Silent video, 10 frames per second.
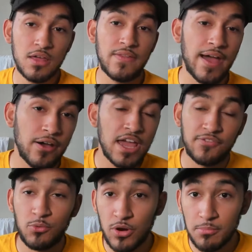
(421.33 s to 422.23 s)
Now,
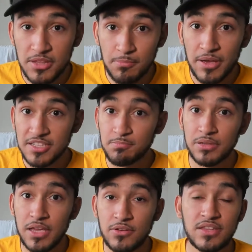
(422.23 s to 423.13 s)
if you want to be the best
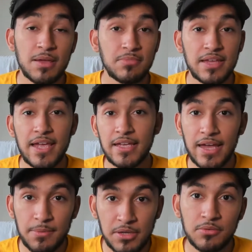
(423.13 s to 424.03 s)
player in the NBA, you
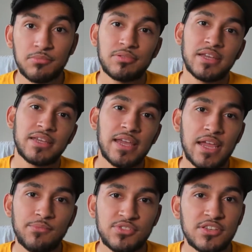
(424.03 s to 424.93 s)
got to be able to play
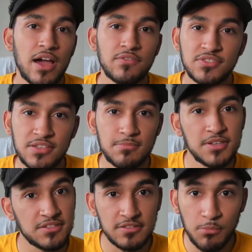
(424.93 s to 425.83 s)
games. He obviously
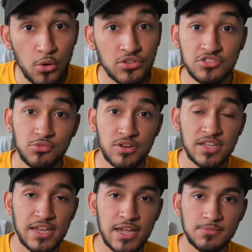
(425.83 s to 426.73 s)
missed more than 20
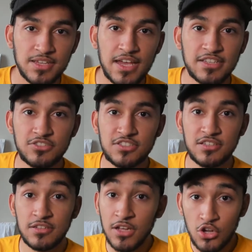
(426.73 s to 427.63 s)
games, as
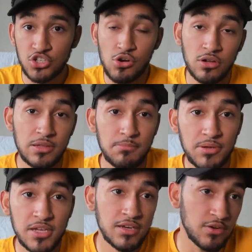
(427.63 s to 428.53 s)
did Joel
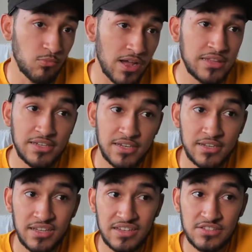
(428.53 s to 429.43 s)
Embiid, and why they
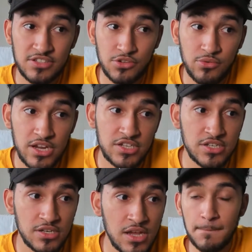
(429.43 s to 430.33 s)
didn't get consideration.